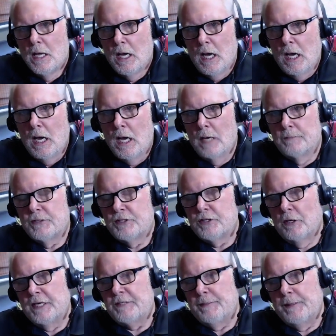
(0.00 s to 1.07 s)
So
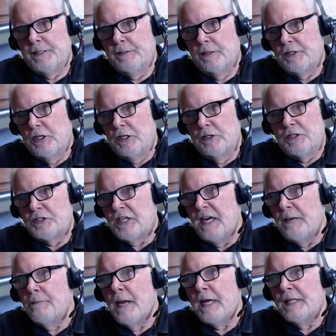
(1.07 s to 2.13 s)
I explained to her, you just
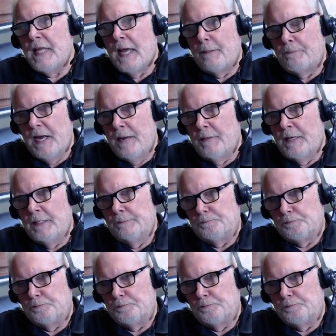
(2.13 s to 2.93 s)
keep making that payment.